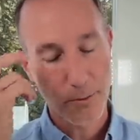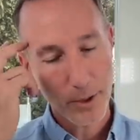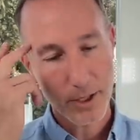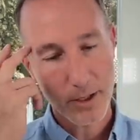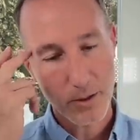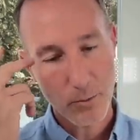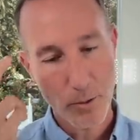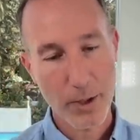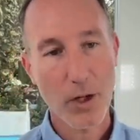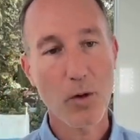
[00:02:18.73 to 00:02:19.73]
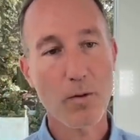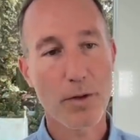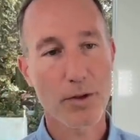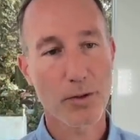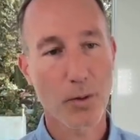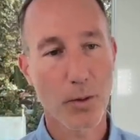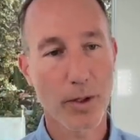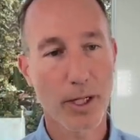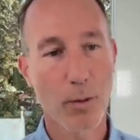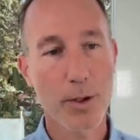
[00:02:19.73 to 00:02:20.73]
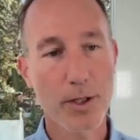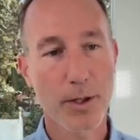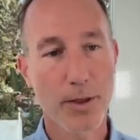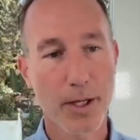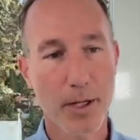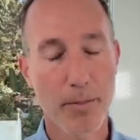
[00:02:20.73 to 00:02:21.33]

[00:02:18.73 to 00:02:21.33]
And when we go over the story, I want you to think